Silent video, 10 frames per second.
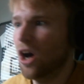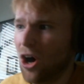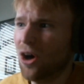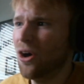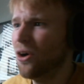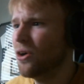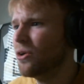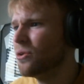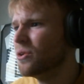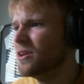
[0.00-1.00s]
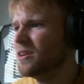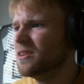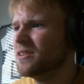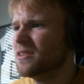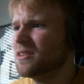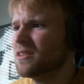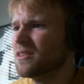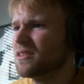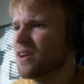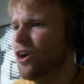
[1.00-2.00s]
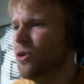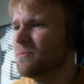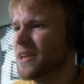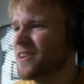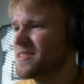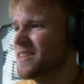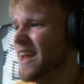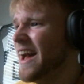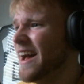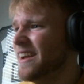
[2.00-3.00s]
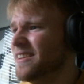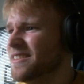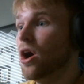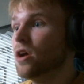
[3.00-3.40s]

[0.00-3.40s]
Oh! Oh, there's the dad.